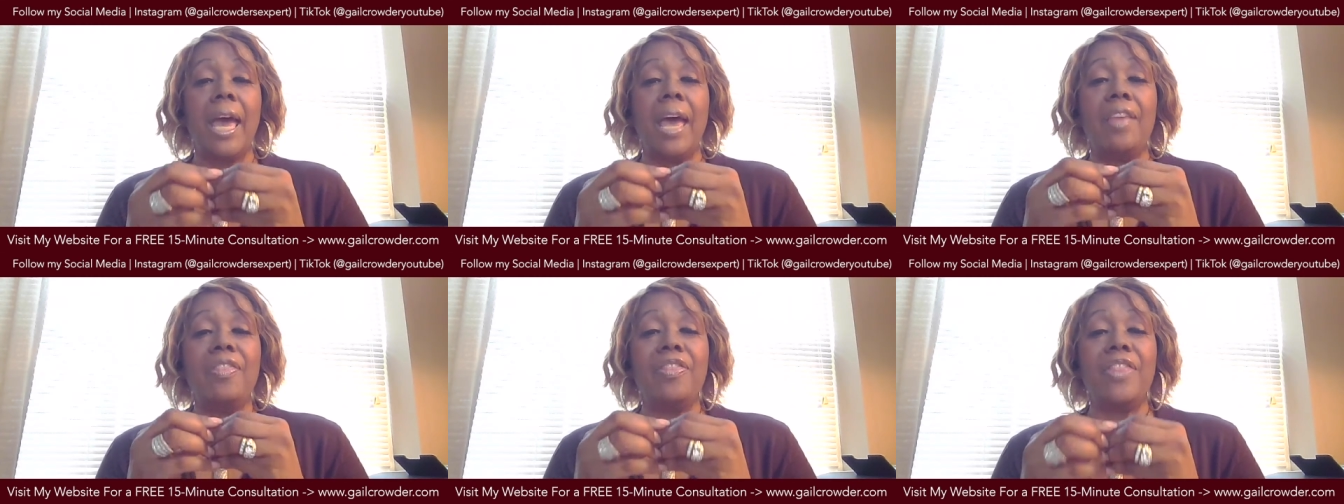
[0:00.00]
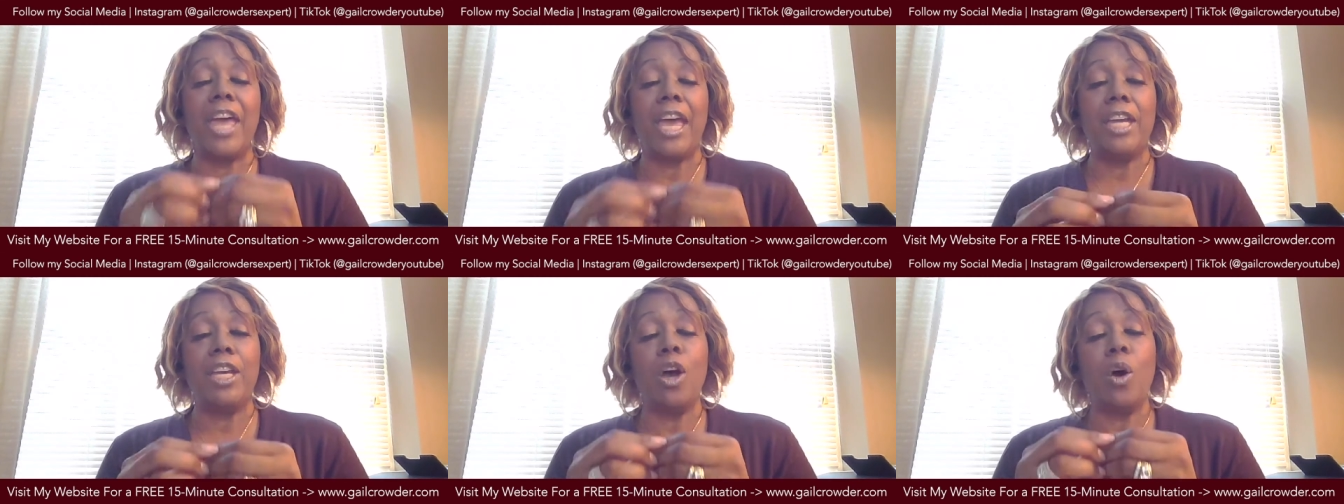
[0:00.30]

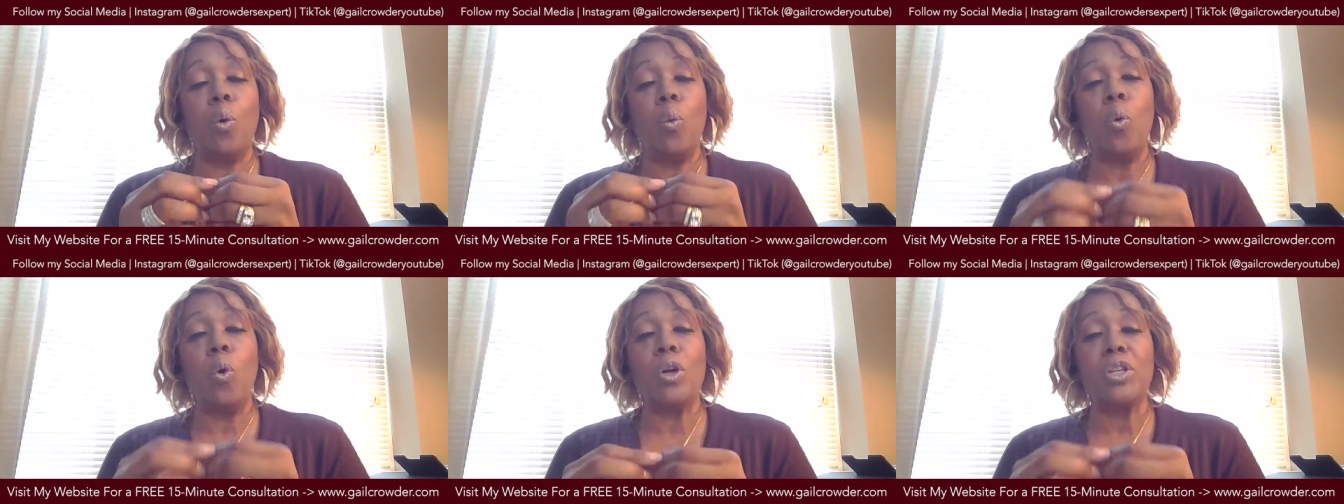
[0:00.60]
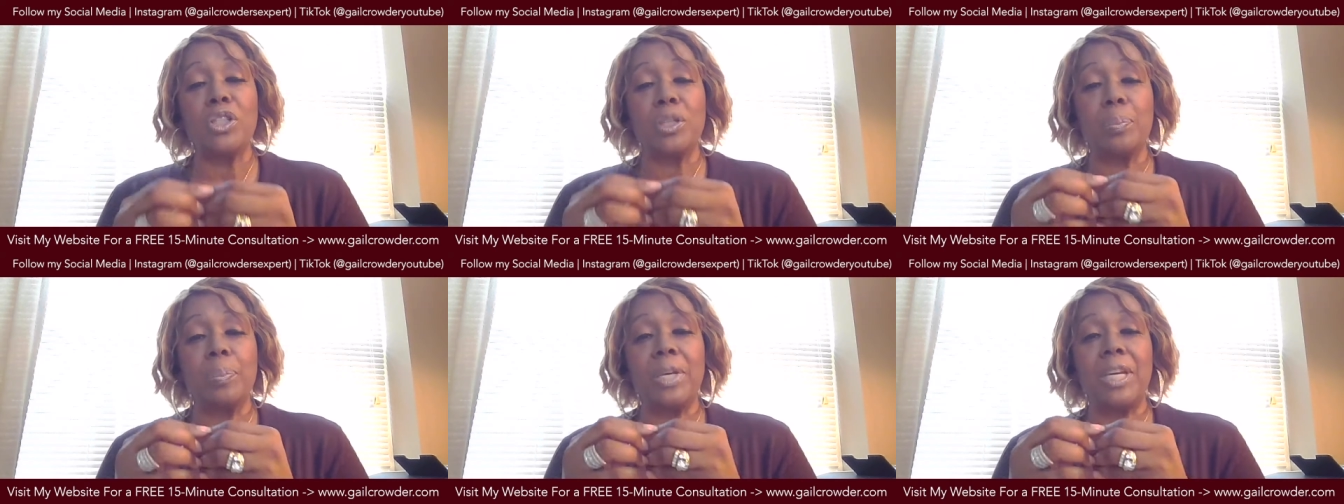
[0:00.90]
and they don't
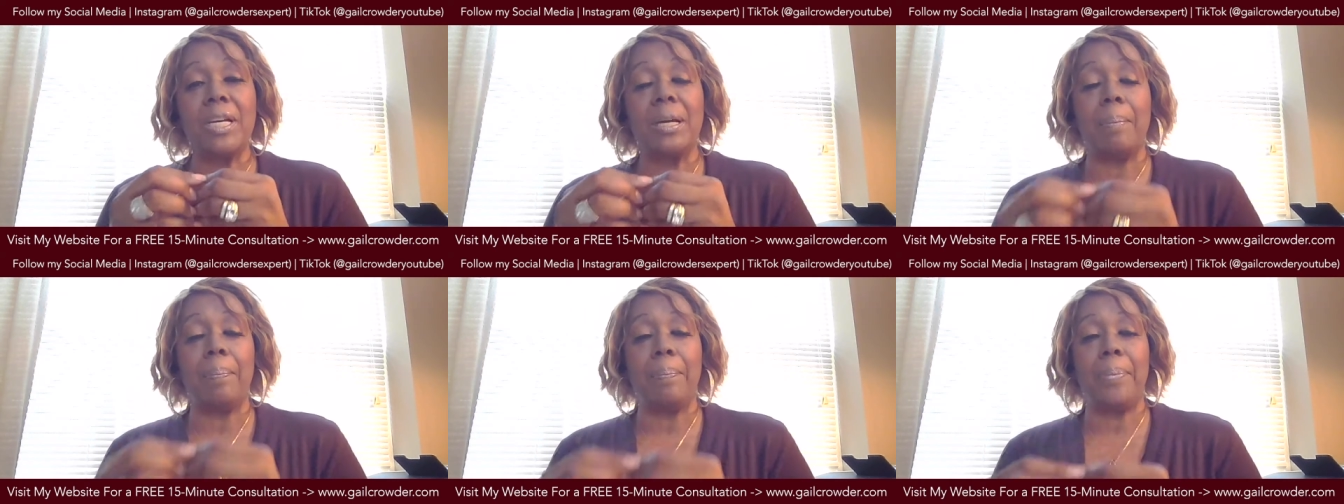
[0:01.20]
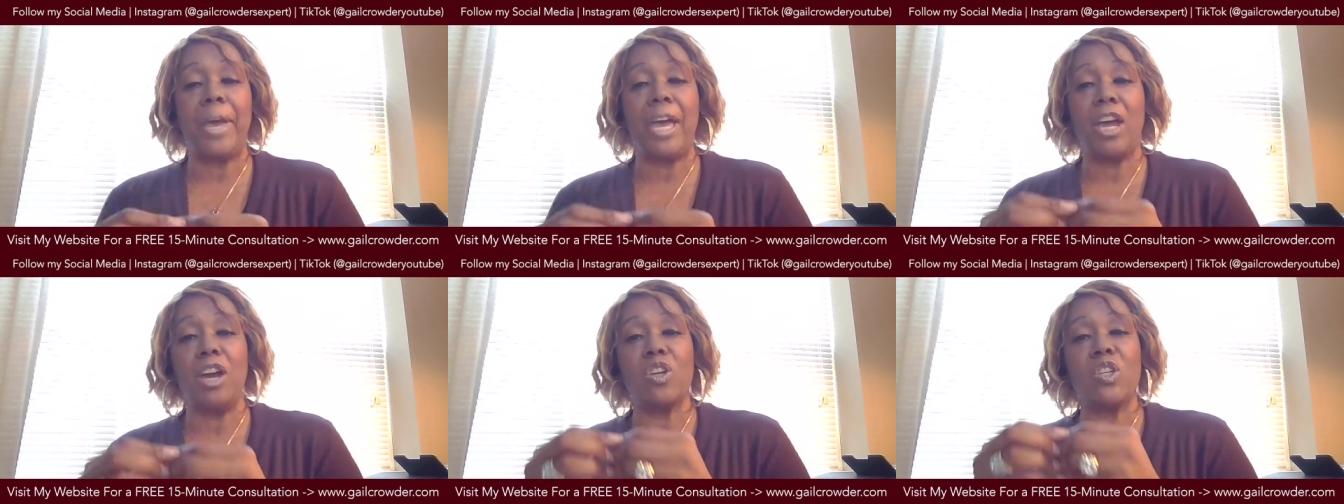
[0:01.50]
want to be
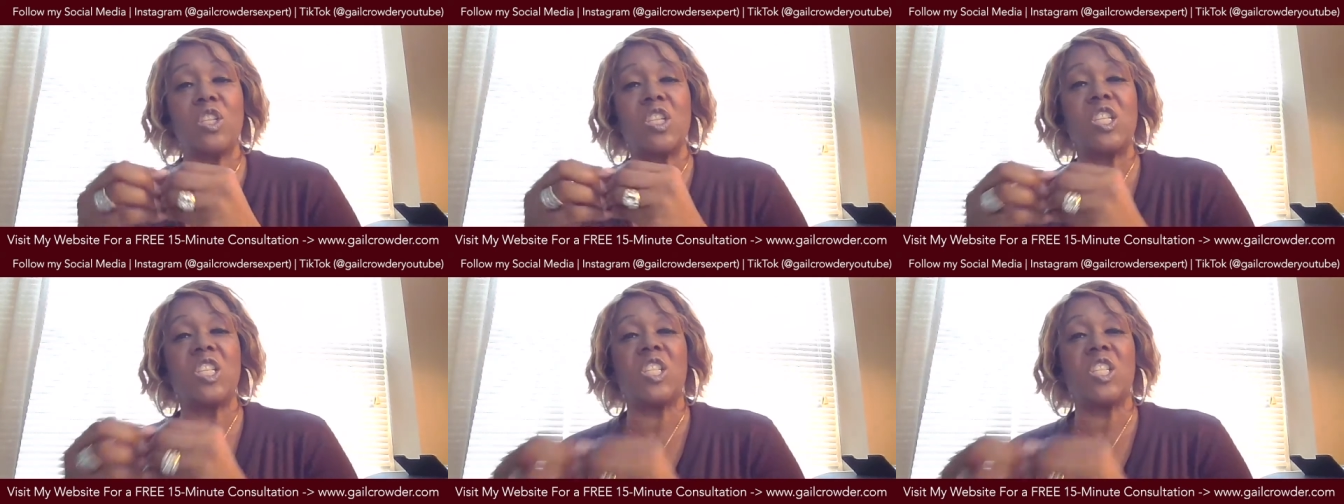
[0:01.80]
compared to